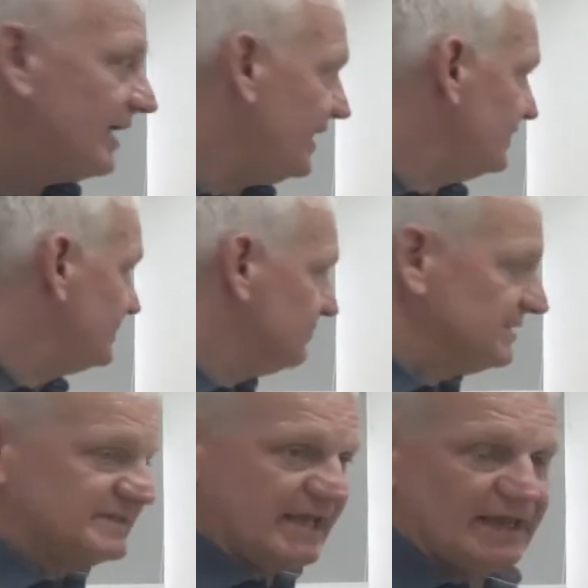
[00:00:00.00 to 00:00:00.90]
and
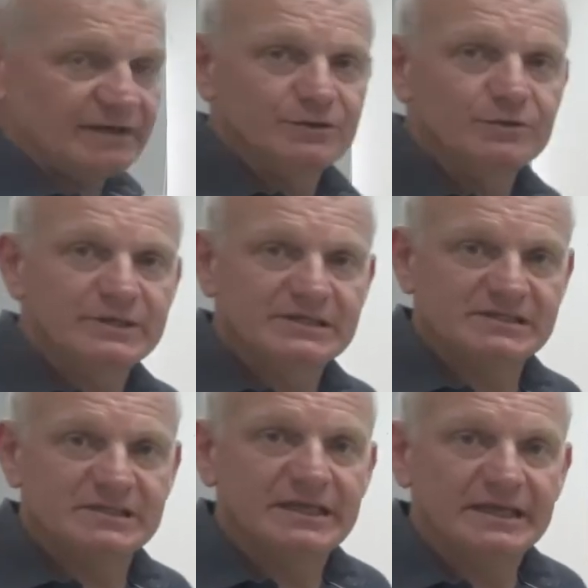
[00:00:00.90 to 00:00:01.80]
Ms. Tan, who
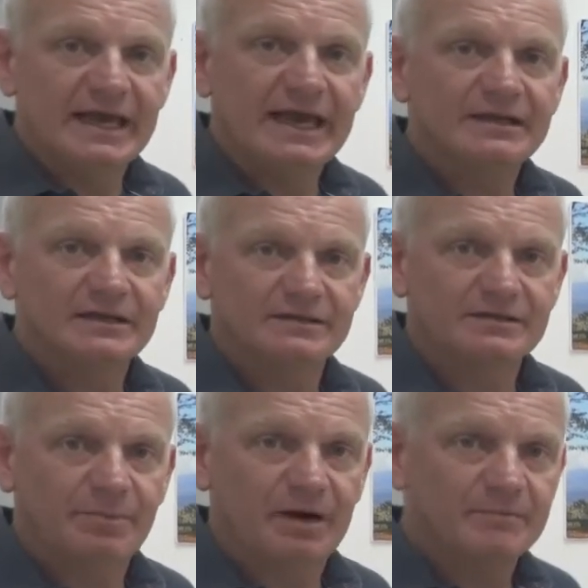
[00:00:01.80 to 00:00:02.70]
is the head of the
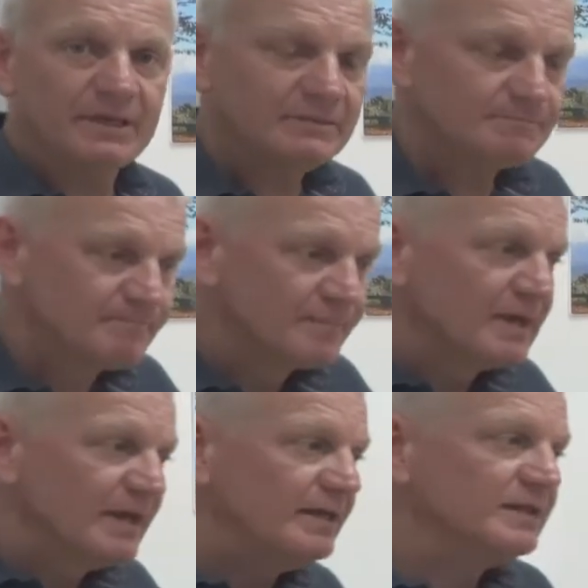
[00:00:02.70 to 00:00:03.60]
department.
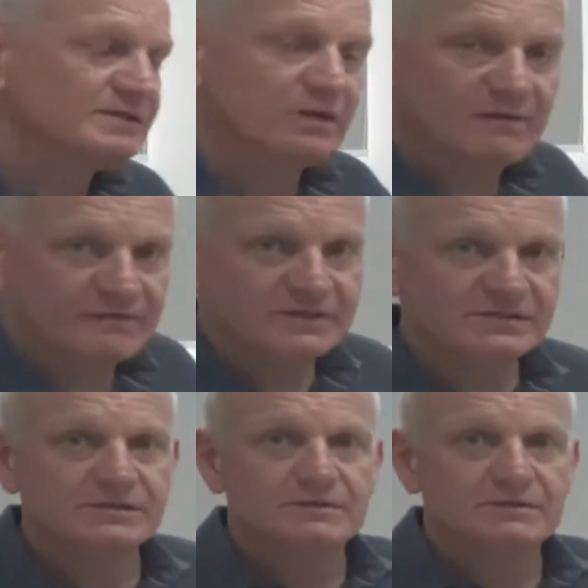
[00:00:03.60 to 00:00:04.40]
In this office,